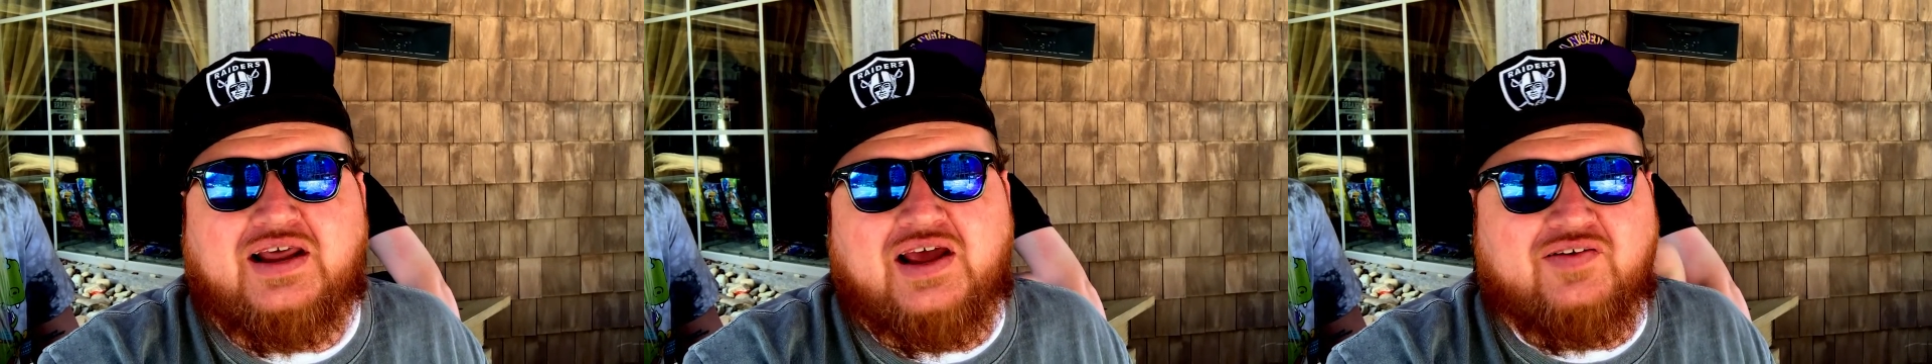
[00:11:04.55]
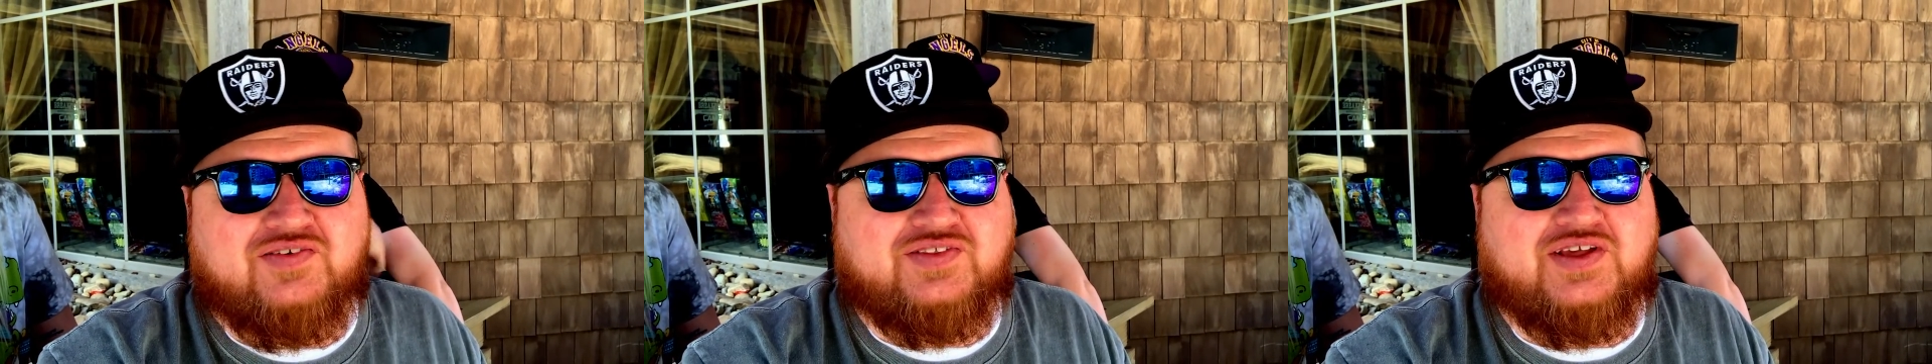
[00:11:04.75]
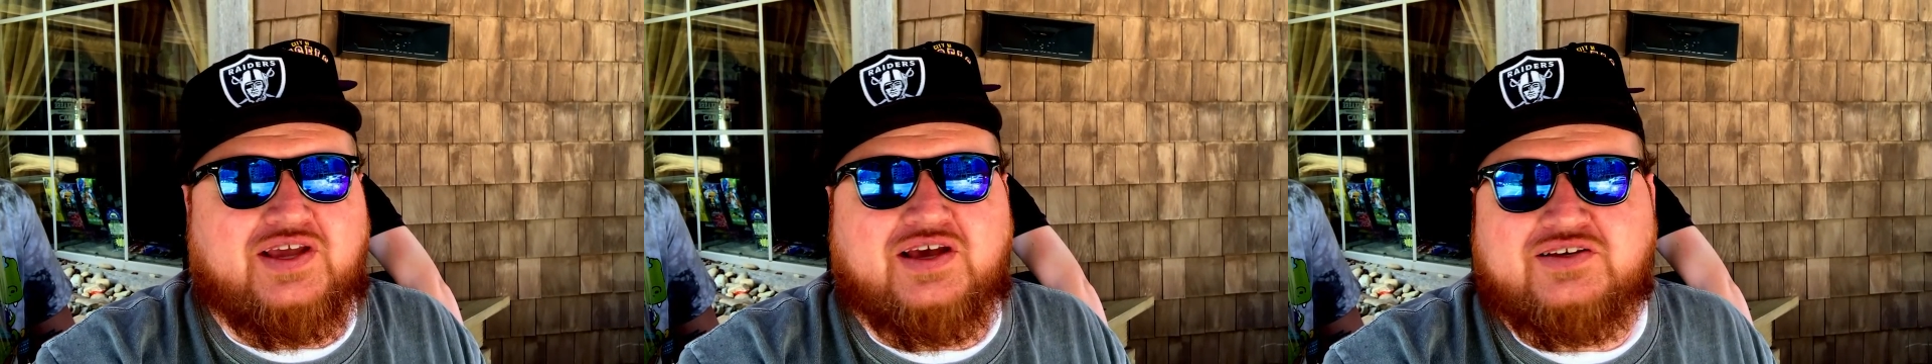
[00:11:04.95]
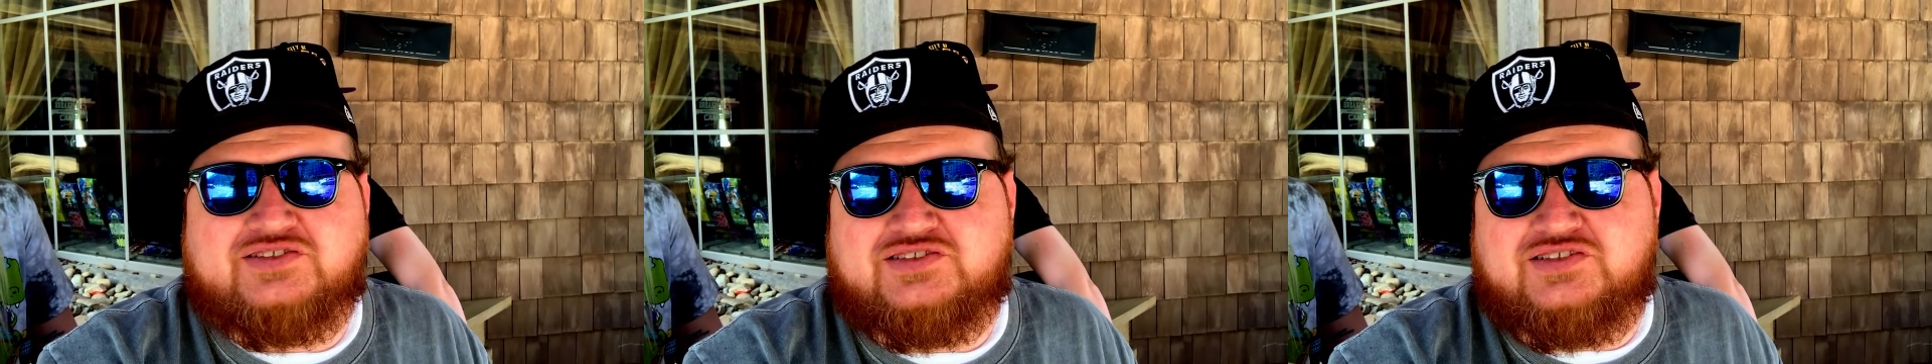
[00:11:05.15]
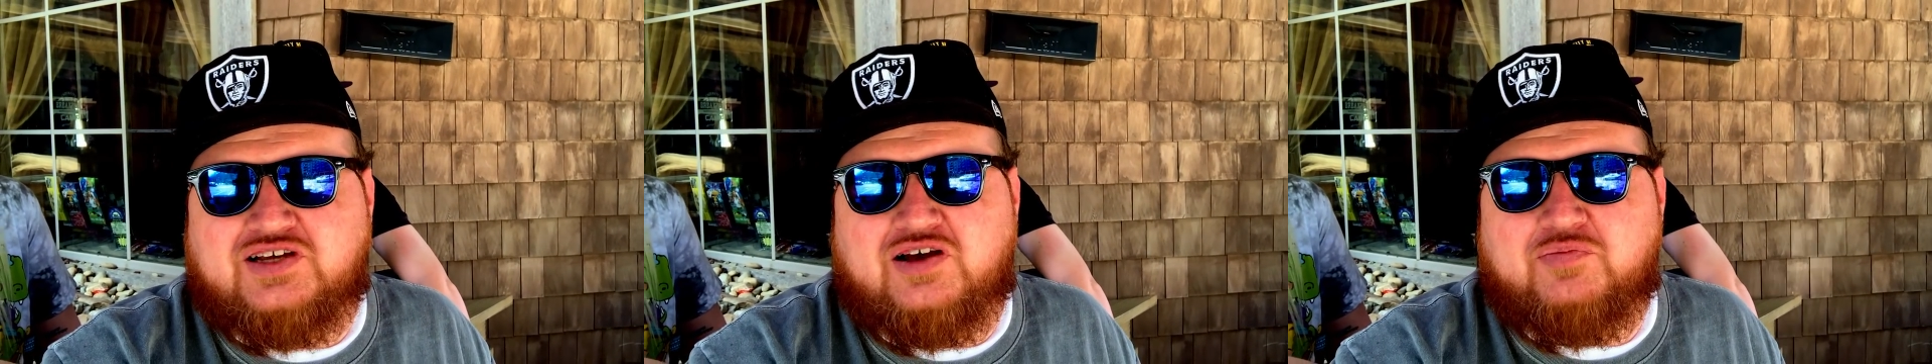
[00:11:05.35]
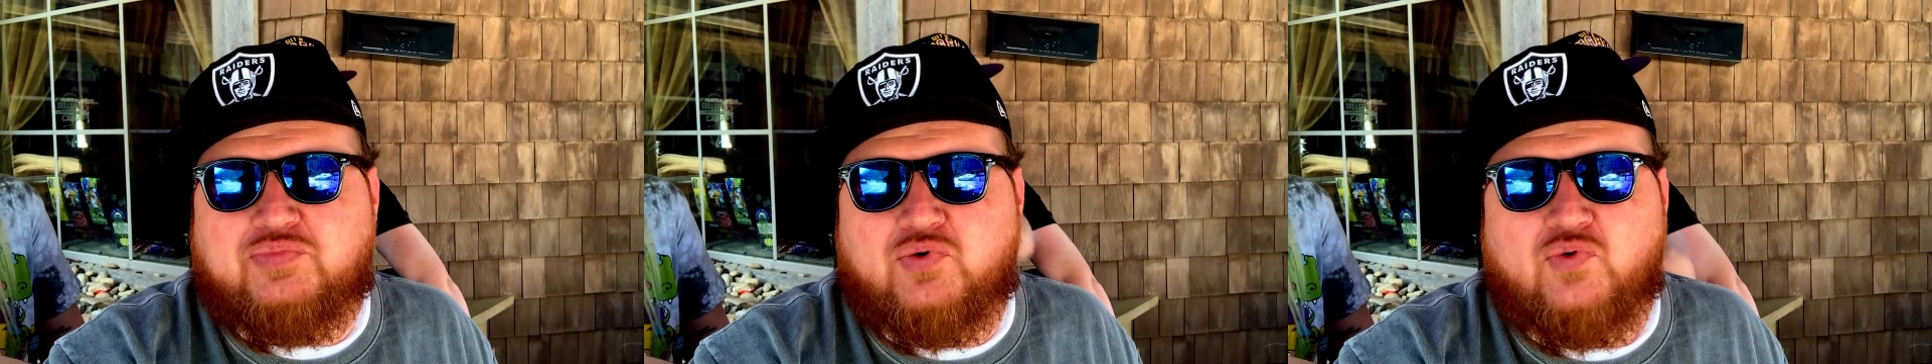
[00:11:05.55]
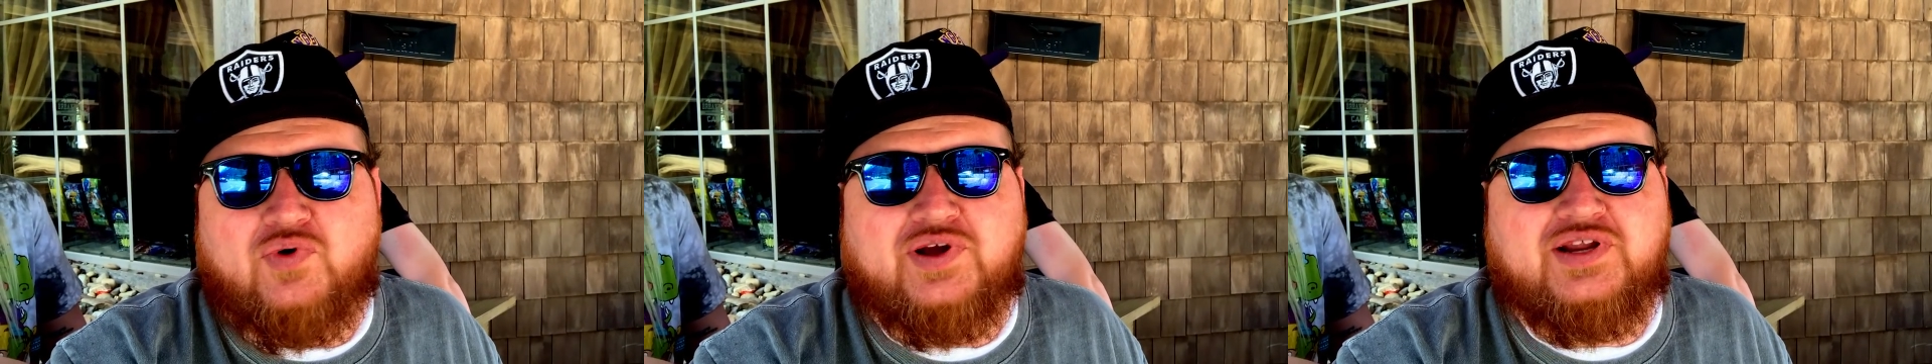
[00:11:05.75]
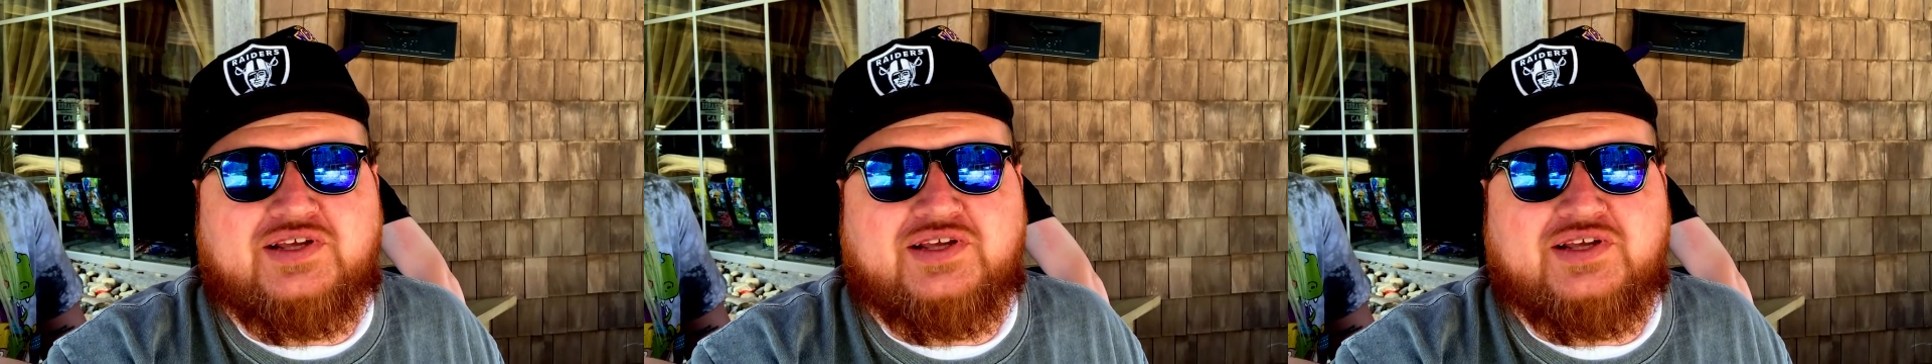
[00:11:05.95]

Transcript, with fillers: everything else is on point.